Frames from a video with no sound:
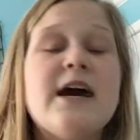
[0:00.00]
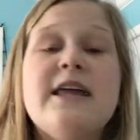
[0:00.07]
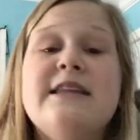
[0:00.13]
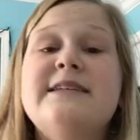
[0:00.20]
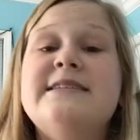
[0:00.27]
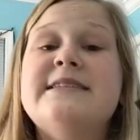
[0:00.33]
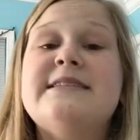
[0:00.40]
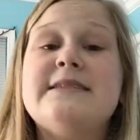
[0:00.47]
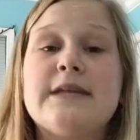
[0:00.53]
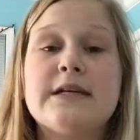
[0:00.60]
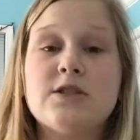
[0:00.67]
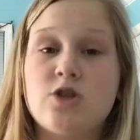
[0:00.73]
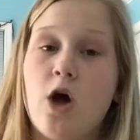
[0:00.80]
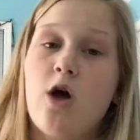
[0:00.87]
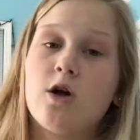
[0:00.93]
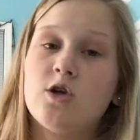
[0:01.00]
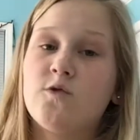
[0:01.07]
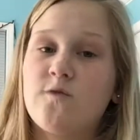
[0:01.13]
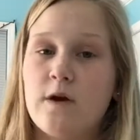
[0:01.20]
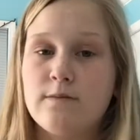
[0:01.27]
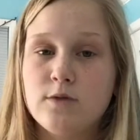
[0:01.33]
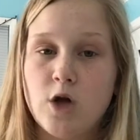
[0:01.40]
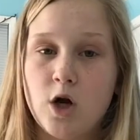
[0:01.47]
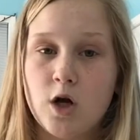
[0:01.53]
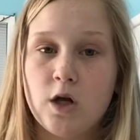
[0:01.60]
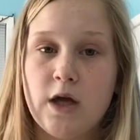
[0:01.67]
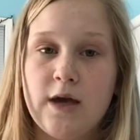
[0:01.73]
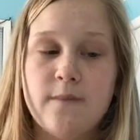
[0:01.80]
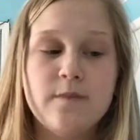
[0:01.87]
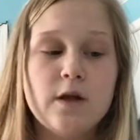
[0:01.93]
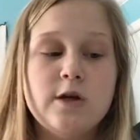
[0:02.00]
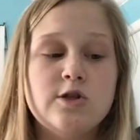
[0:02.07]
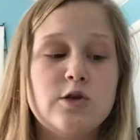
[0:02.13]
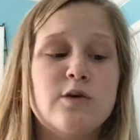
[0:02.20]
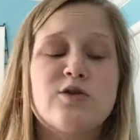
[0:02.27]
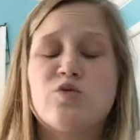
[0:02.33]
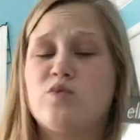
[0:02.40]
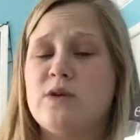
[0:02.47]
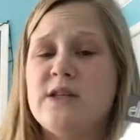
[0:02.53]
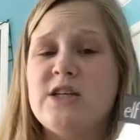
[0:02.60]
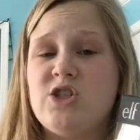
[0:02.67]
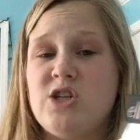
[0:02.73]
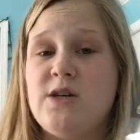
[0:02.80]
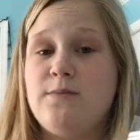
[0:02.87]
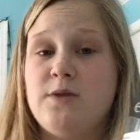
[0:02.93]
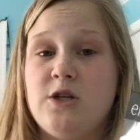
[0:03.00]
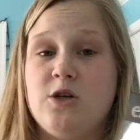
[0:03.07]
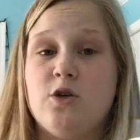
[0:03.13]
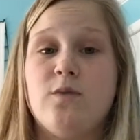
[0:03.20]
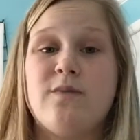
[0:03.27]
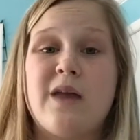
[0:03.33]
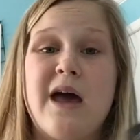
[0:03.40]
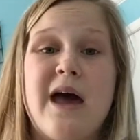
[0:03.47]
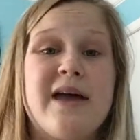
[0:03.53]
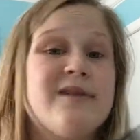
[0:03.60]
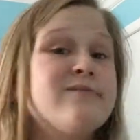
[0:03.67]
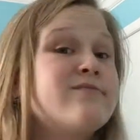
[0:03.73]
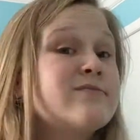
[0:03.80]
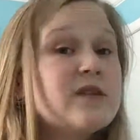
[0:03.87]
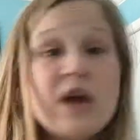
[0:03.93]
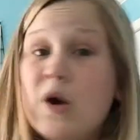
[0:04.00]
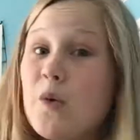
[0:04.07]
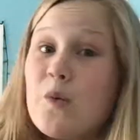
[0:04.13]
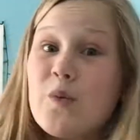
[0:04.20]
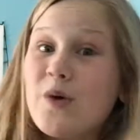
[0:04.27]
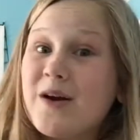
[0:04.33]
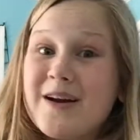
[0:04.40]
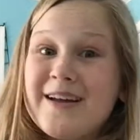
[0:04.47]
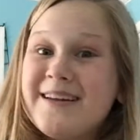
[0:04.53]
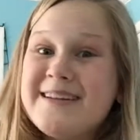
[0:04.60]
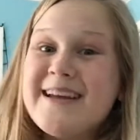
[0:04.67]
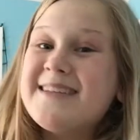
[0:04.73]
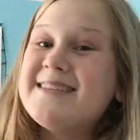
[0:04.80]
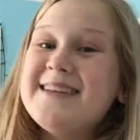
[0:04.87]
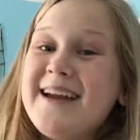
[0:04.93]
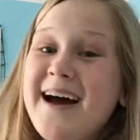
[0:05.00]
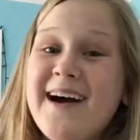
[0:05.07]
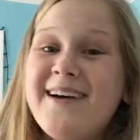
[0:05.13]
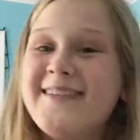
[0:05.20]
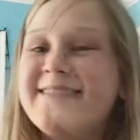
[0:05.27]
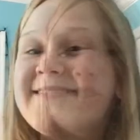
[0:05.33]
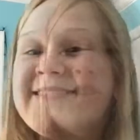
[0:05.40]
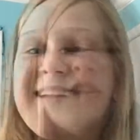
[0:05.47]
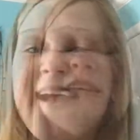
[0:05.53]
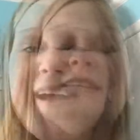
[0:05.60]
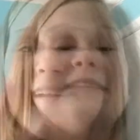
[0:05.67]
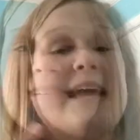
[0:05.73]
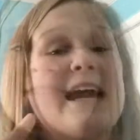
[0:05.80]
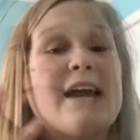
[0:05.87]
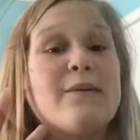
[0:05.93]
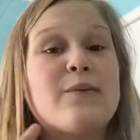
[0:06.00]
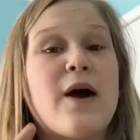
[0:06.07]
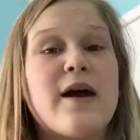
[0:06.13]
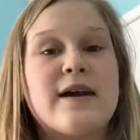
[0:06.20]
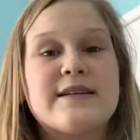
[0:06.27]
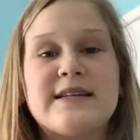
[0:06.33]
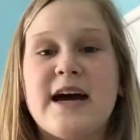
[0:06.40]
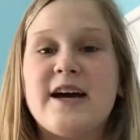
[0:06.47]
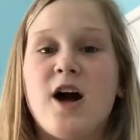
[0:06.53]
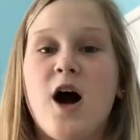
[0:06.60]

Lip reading: This is $6 from Target, so it's really cheap too, and we're gonna test it out. So the second product I